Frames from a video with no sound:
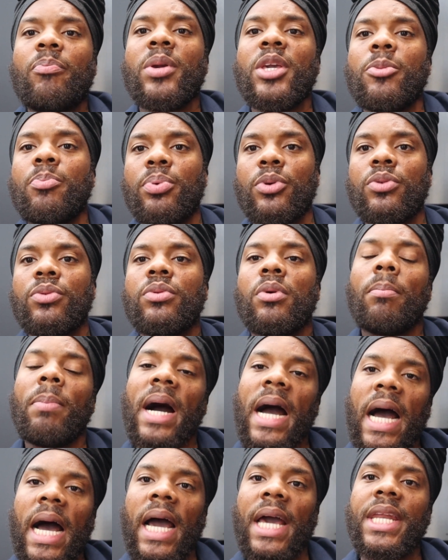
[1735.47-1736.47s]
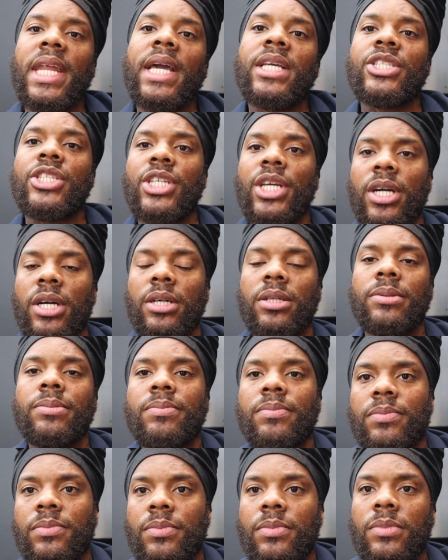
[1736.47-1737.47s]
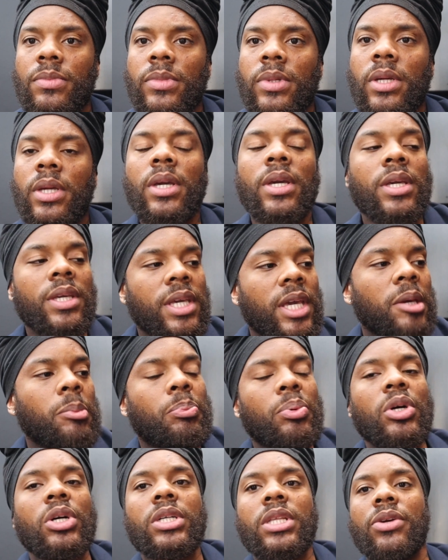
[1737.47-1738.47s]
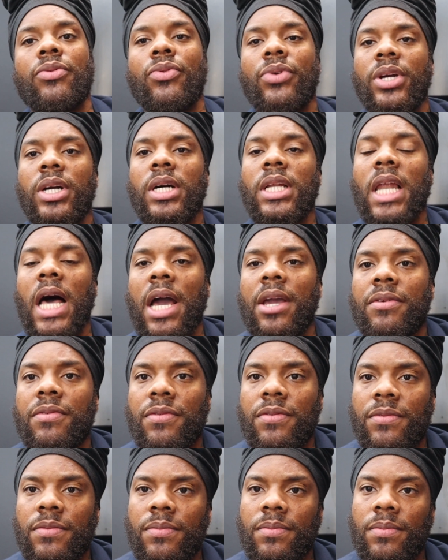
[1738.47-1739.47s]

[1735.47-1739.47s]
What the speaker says: people behind that chair. Get booked in real life.